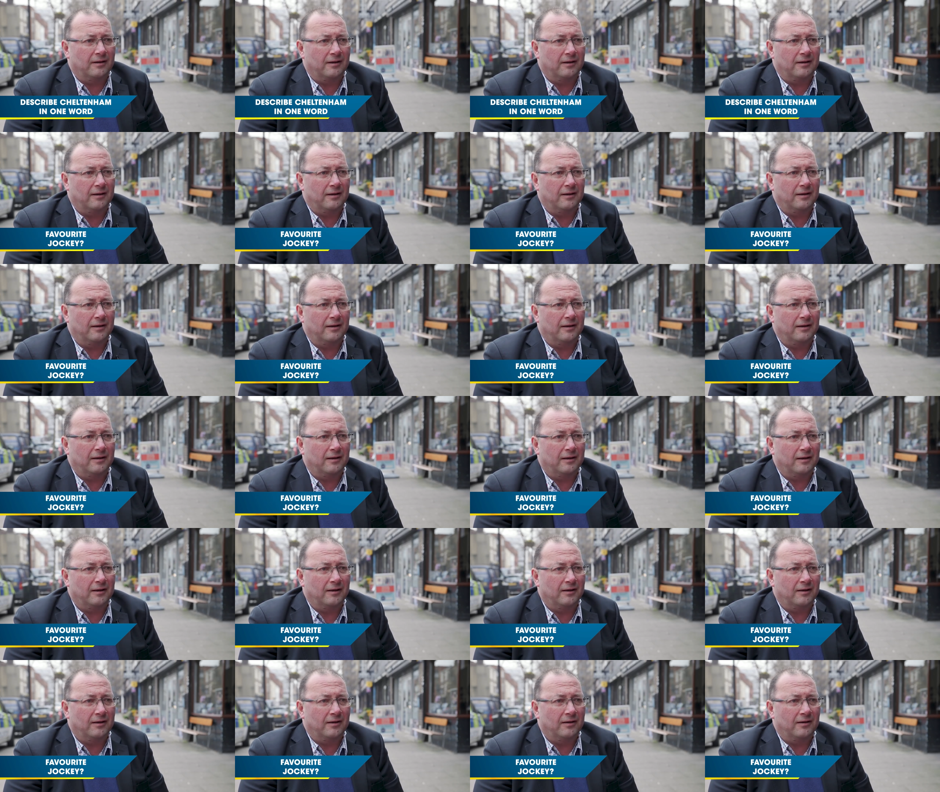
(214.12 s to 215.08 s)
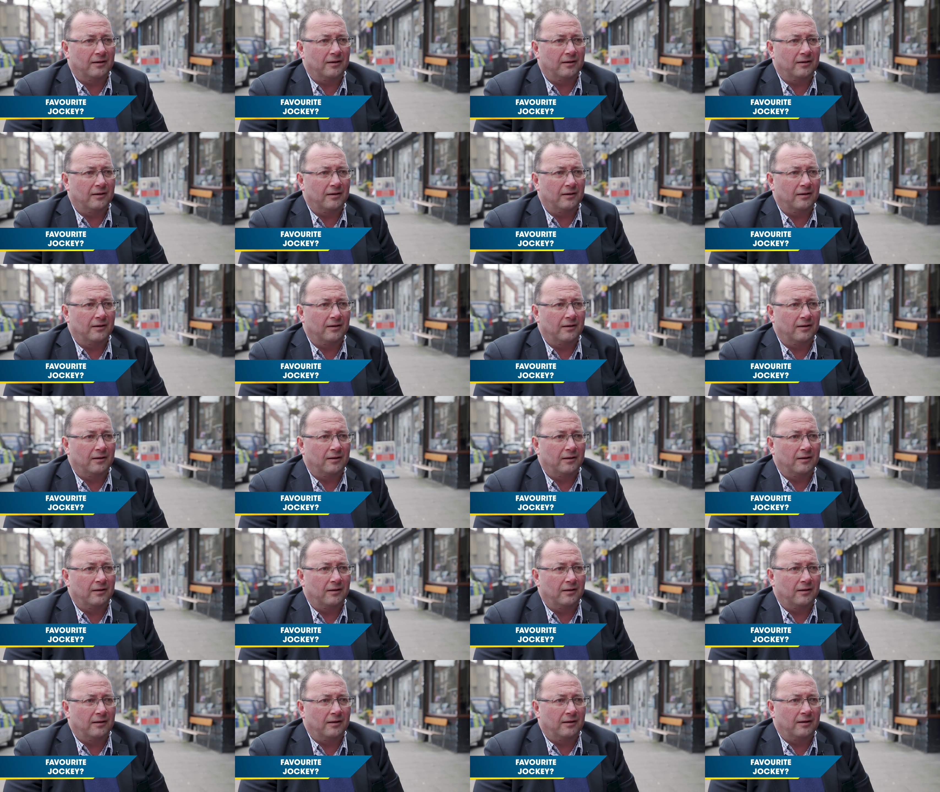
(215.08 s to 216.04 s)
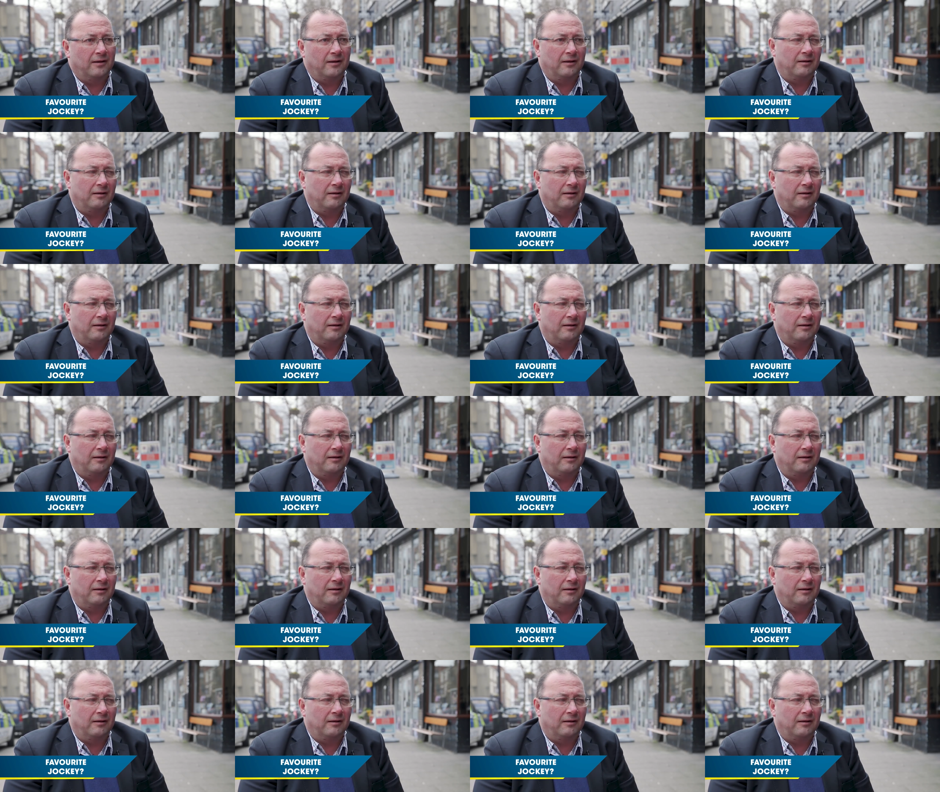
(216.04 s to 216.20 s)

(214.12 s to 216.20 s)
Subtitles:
(no one is talking)